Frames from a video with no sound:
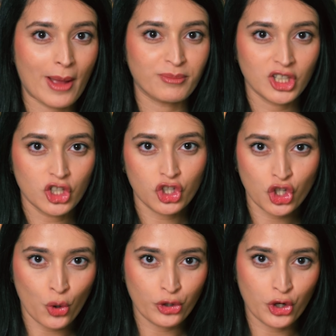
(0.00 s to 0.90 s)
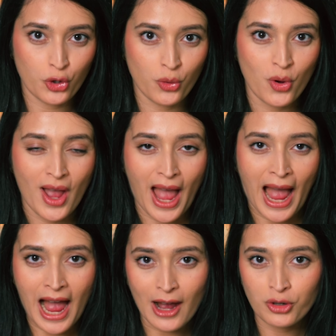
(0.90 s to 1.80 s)
I'm going to show you
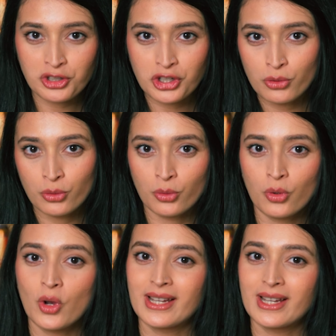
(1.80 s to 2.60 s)
how to